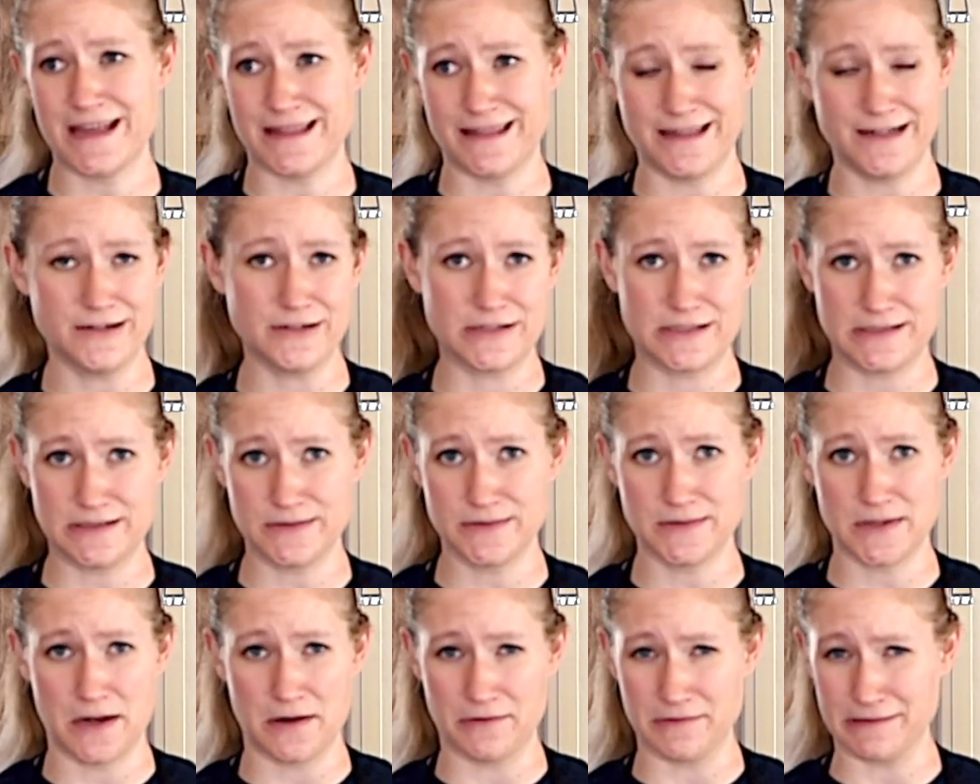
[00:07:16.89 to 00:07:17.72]
They're still
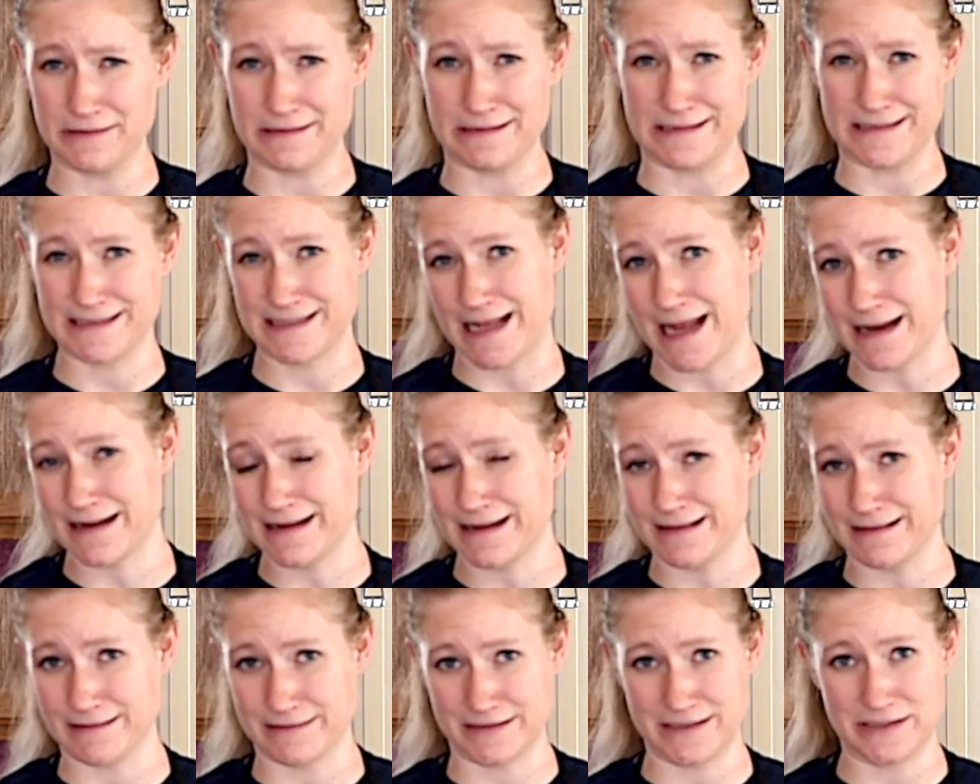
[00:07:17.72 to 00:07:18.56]
not really
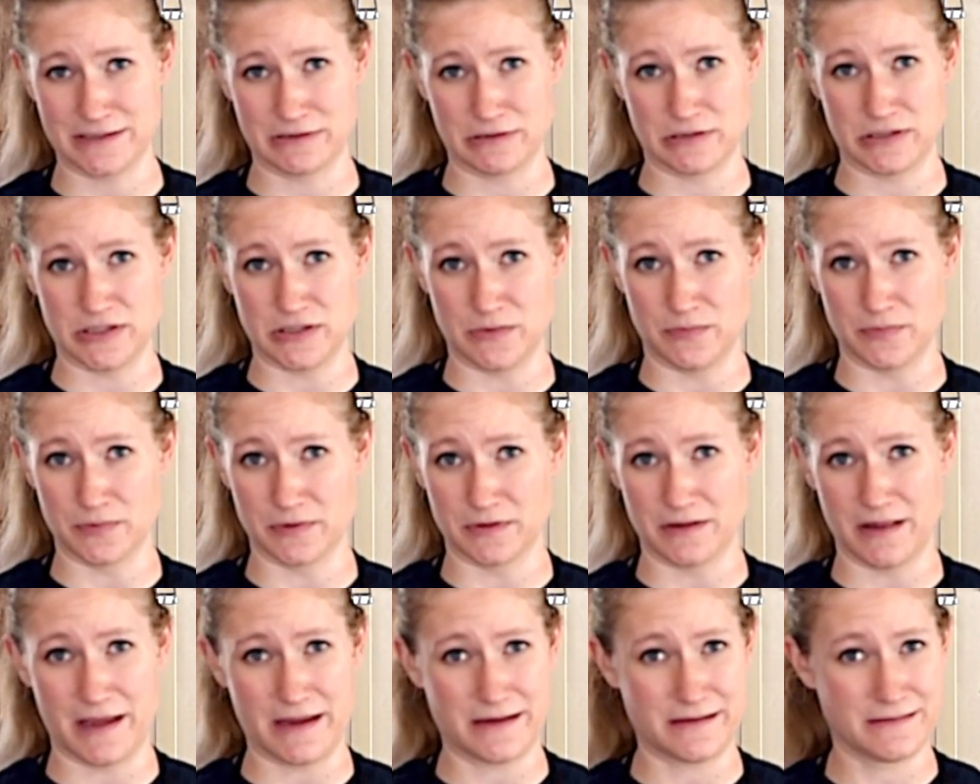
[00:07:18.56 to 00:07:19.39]
setting. They're still super
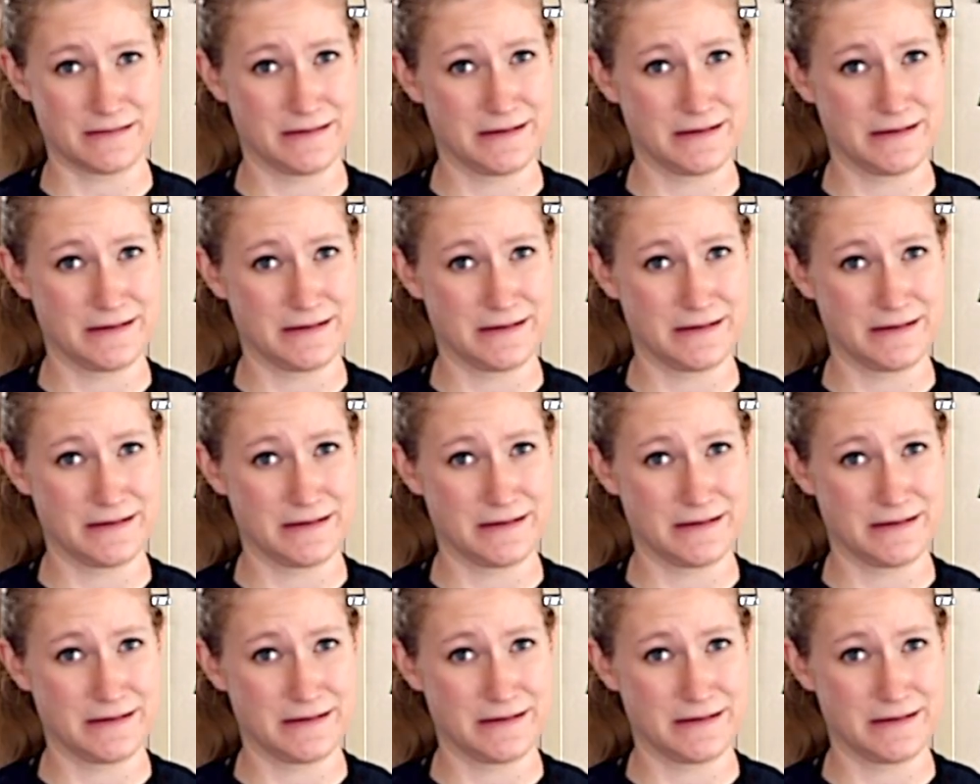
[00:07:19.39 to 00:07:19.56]
like